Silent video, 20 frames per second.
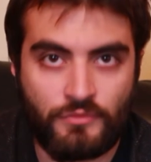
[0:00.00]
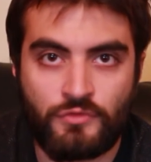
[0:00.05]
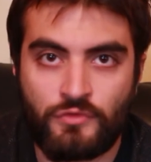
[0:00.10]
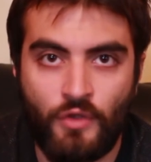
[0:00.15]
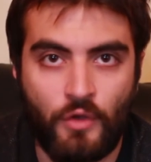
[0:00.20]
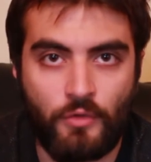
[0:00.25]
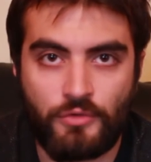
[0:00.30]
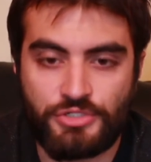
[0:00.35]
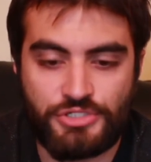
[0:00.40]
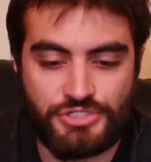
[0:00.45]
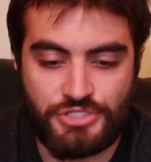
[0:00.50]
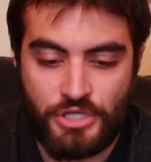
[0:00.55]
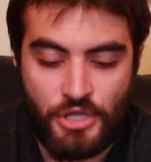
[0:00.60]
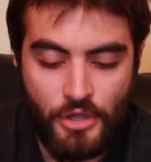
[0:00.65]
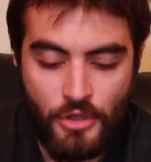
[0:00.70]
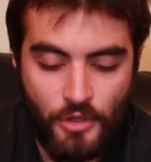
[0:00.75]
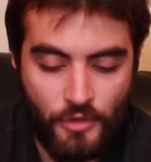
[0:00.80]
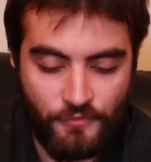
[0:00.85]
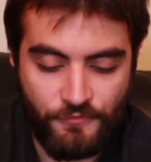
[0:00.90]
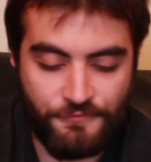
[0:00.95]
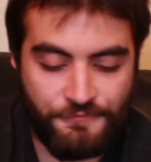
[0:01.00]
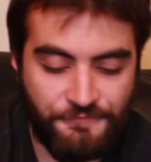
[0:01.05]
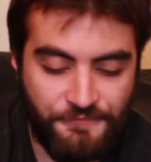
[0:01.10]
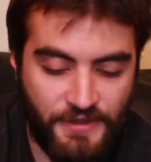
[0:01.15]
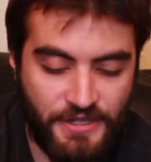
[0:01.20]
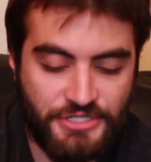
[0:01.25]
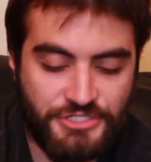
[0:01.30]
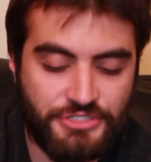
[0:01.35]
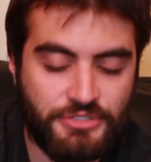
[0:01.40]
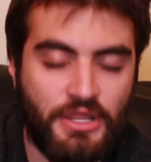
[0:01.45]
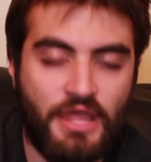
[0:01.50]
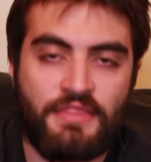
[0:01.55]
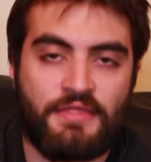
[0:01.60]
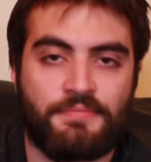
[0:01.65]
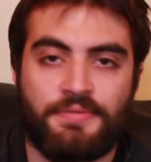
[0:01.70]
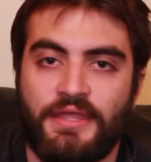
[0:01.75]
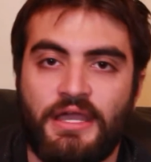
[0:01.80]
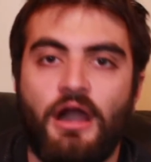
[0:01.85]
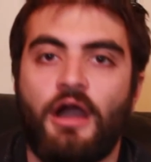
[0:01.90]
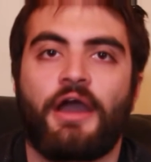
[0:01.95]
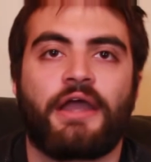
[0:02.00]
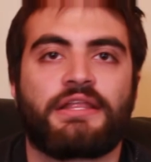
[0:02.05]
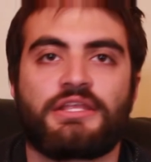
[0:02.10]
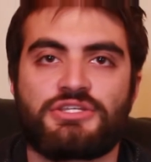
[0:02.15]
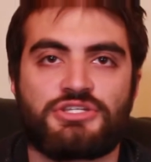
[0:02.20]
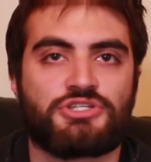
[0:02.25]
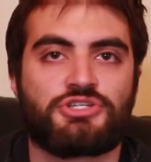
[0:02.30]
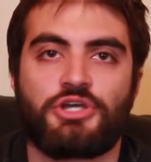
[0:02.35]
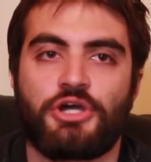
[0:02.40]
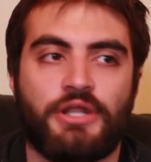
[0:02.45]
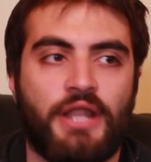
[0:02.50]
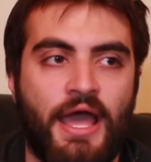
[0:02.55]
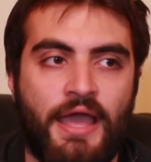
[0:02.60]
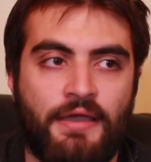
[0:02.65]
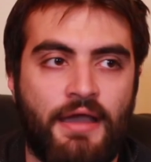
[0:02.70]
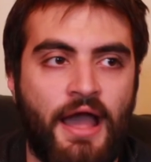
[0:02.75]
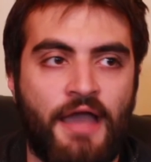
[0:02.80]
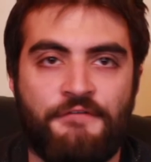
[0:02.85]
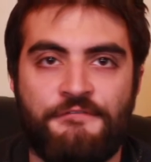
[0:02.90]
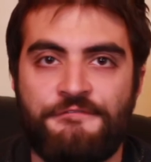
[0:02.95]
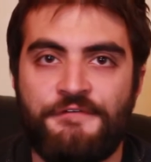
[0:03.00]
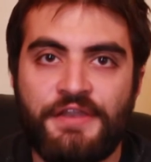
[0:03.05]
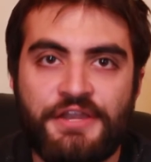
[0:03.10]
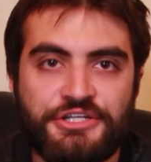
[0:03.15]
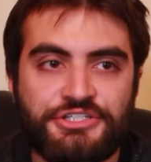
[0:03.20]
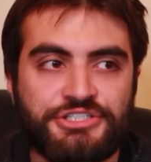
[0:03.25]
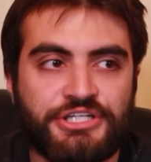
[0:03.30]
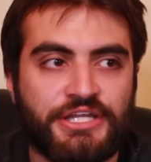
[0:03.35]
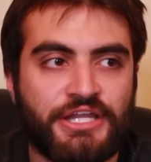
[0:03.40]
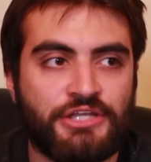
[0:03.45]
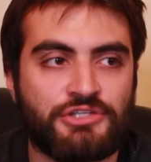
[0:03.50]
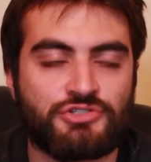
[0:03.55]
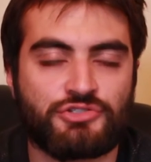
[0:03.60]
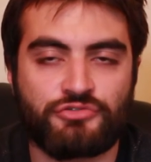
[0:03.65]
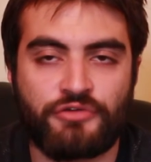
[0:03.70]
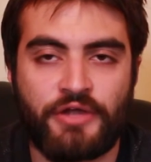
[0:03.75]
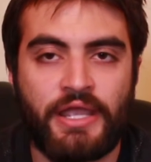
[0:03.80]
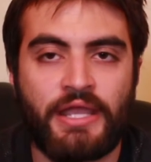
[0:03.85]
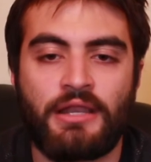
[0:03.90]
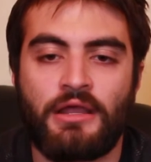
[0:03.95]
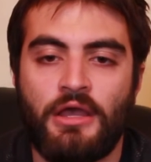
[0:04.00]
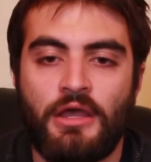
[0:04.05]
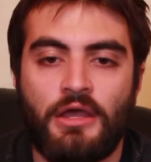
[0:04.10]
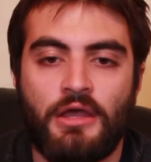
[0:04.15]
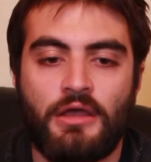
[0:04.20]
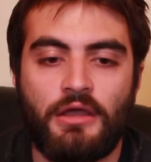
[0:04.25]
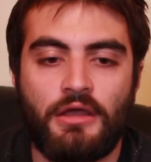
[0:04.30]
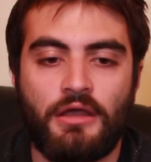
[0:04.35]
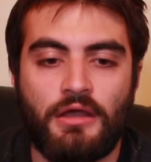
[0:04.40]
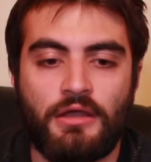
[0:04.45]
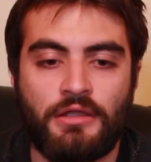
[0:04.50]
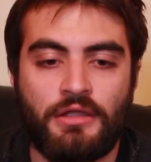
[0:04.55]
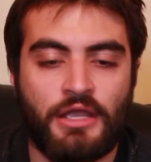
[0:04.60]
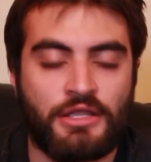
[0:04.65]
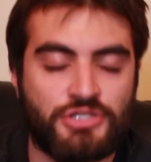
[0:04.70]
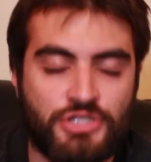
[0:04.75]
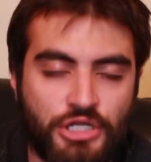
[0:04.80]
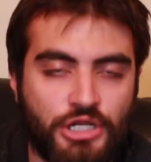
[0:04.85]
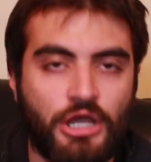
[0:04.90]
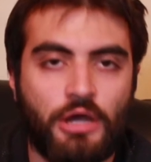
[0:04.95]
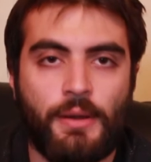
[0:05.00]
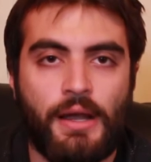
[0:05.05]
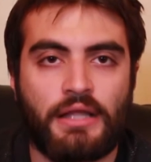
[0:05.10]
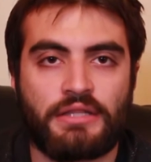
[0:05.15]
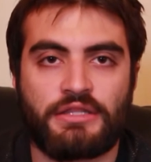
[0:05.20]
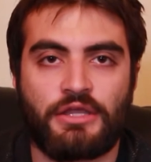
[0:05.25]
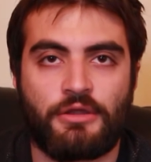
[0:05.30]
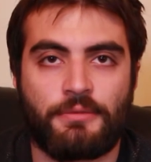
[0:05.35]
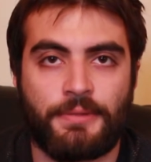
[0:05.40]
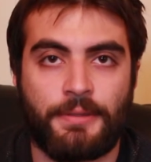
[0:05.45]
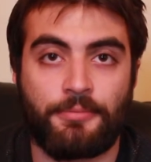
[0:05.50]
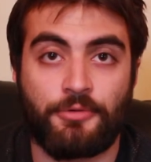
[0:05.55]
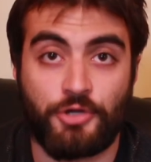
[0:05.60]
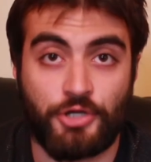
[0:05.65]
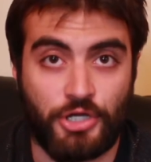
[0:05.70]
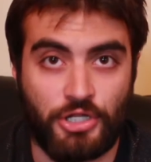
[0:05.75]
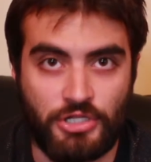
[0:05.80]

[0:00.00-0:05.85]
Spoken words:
don't just finish it and then be like, all right, this is good. I finished it. It's great. It's going to go out there and people are going